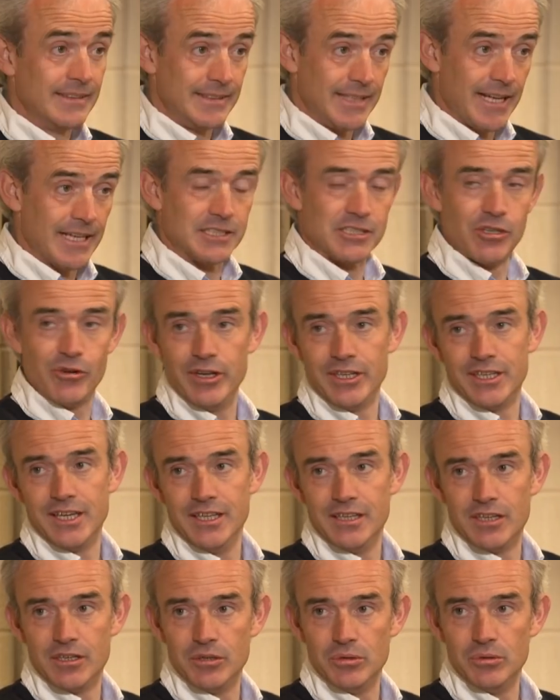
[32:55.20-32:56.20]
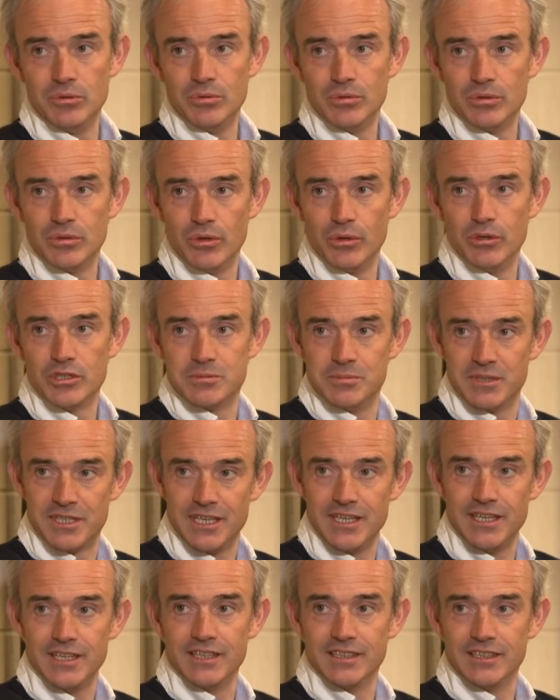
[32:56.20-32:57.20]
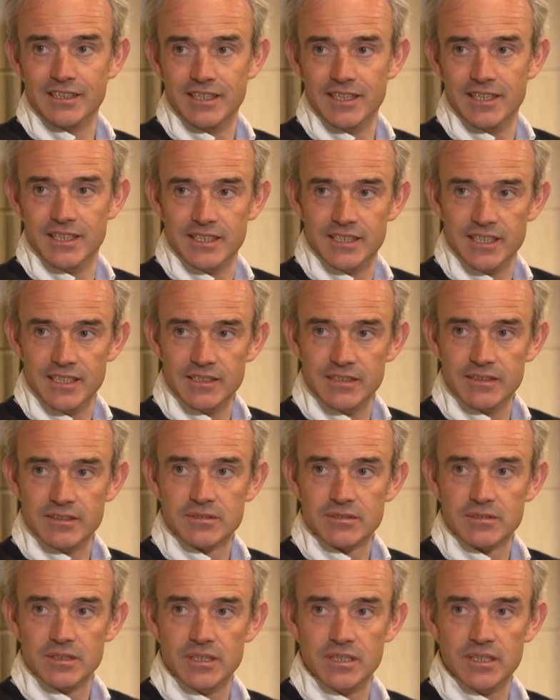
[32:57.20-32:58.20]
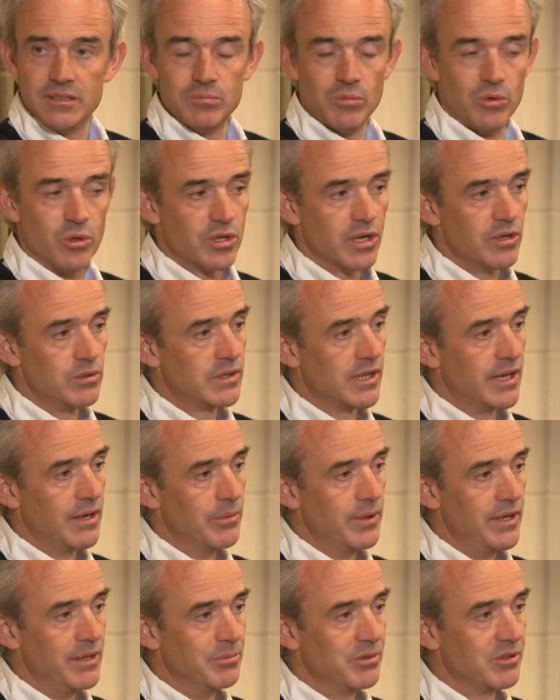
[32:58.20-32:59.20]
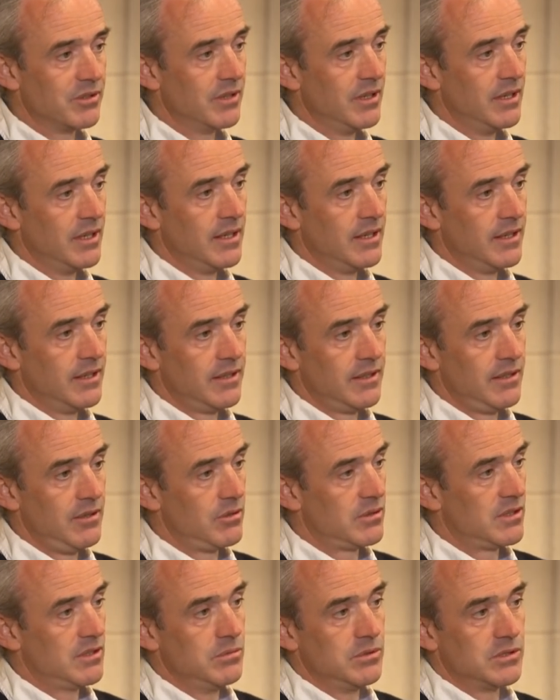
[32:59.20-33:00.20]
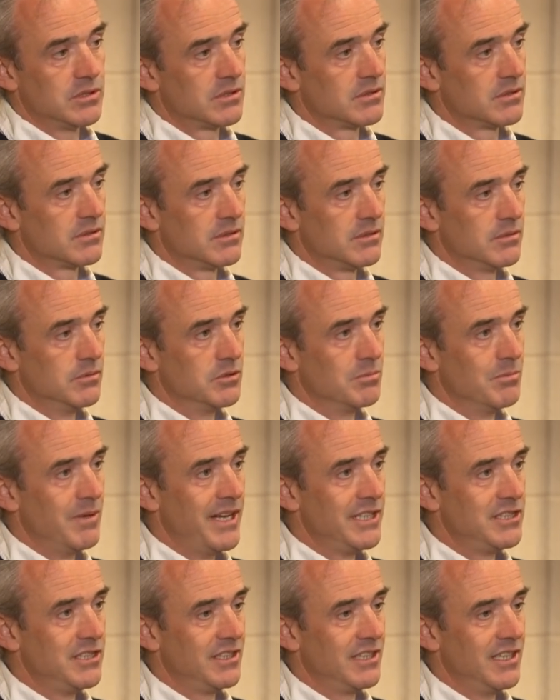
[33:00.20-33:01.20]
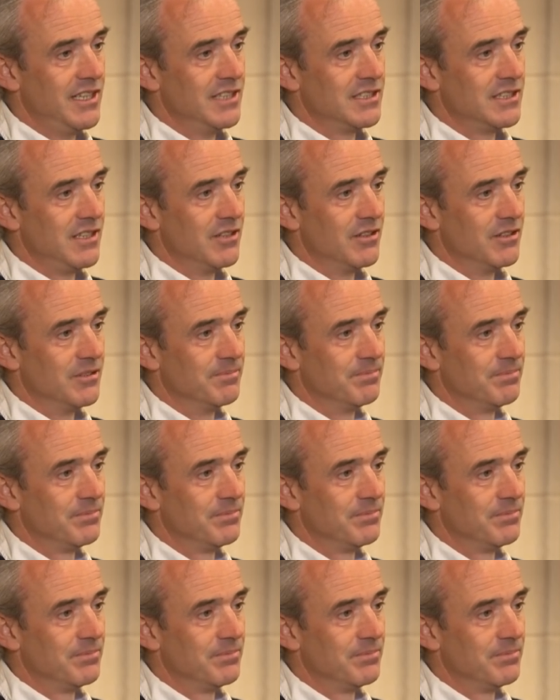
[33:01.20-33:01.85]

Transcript: that's the right thing to do. Ultimately, it, it didn't. It didn't work out that way. But look, there was there was magic days here,